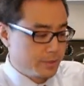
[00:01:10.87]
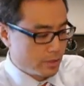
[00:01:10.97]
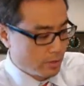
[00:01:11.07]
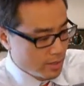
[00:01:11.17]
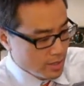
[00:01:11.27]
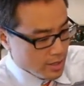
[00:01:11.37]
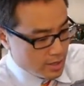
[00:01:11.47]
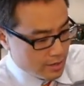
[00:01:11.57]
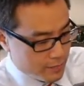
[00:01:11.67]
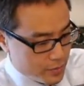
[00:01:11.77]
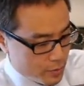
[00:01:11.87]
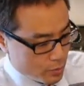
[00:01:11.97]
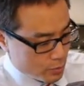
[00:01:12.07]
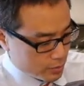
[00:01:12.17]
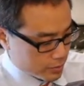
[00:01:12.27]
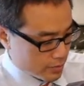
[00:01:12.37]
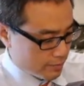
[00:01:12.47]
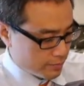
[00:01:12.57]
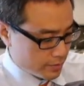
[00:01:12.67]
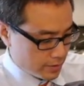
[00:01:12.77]
So if you sort
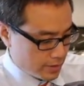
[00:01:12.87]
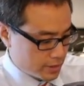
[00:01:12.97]
of